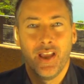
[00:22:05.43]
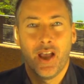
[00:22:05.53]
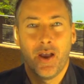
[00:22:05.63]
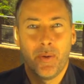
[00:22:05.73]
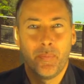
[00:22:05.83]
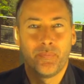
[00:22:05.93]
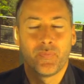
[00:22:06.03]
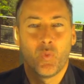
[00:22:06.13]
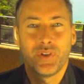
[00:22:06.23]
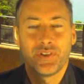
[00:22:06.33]

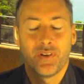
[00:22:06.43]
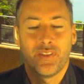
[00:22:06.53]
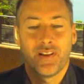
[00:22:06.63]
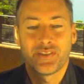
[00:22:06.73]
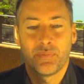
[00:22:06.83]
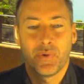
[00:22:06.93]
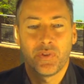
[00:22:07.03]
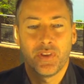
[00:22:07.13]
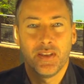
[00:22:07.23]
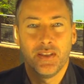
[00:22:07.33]
What's your thoughts
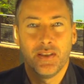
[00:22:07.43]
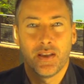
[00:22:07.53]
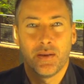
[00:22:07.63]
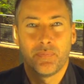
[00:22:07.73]
about the